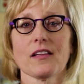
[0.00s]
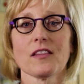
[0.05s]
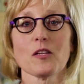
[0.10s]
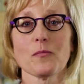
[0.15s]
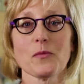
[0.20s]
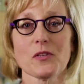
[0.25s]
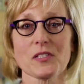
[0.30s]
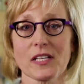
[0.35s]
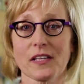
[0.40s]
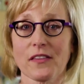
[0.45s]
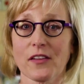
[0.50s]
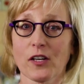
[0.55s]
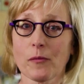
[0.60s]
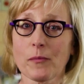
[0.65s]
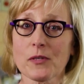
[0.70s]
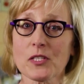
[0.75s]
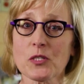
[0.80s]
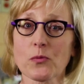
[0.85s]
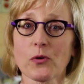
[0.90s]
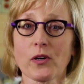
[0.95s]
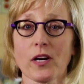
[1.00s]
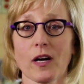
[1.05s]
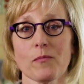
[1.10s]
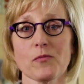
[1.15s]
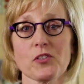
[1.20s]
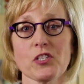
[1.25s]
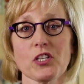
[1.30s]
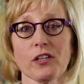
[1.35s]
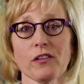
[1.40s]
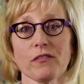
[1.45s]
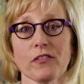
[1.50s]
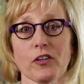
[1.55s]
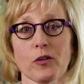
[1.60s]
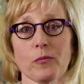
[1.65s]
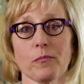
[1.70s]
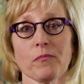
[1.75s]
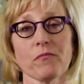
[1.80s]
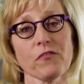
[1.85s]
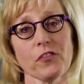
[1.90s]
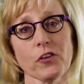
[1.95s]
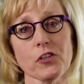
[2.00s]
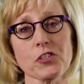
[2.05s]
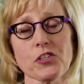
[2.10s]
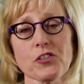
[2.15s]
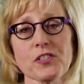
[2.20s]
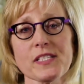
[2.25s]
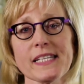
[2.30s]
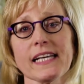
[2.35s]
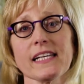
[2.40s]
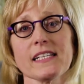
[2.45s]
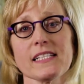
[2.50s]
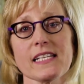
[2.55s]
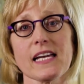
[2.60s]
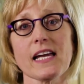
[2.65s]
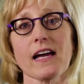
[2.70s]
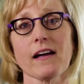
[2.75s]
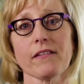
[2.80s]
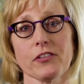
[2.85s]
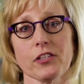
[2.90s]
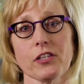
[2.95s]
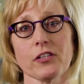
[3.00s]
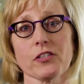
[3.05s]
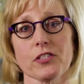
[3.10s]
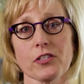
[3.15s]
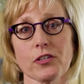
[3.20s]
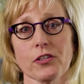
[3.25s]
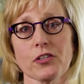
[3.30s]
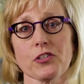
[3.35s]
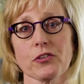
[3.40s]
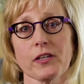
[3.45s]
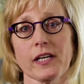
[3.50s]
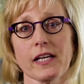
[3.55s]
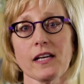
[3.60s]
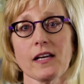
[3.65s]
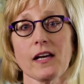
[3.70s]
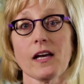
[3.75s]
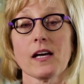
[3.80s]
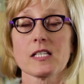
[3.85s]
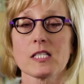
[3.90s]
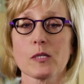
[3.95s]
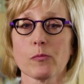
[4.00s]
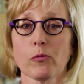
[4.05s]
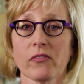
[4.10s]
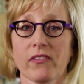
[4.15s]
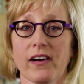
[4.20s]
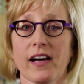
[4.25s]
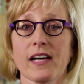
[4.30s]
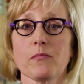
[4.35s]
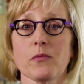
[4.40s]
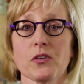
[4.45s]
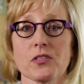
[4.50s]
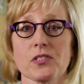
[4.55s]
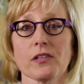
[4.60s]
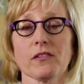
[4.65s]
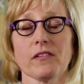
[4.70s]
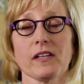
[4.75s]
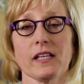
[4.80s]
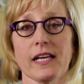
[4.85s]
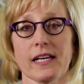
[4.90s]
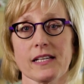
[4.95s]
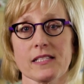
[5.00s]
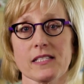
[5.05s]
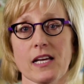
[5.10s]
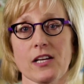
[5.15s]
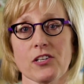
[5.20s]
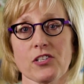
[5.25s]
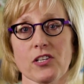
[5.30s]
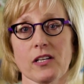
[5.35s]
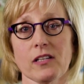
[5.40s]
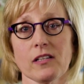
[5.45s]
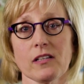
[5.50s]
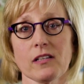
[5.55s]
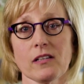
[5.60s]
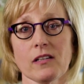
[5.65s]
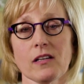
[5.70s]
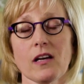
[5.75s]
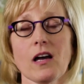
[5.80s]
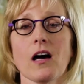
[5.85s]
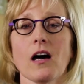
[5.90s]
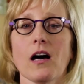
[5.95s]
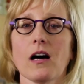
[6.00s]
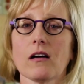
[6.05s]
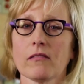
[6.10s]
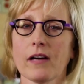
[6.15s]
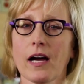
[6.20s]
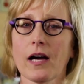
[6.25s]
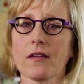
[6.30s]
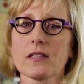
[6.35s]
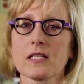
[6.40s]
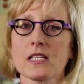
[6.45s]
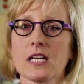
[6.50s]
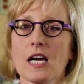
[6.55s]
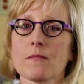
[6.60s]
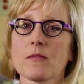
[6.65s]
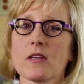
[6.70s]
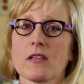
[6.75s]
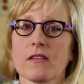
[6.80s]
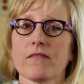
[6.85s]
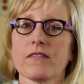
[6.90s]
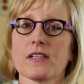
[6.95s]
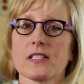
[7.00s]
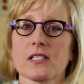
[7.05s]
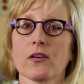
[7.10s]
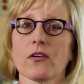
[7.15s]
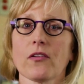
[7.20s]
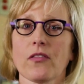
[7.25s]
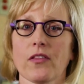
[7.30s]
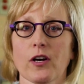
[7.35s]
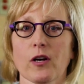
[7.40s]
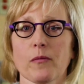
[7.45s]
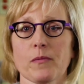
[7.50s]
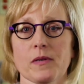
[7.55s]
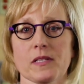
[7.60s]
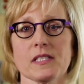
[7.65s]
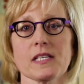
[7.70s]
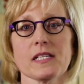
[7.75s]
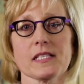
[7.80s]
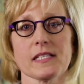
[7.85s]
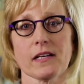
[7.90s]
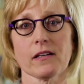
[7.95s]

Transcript: The music therapist will come to your room first or second day after your surgery to provide music relaxation, around the time that the physical therapist is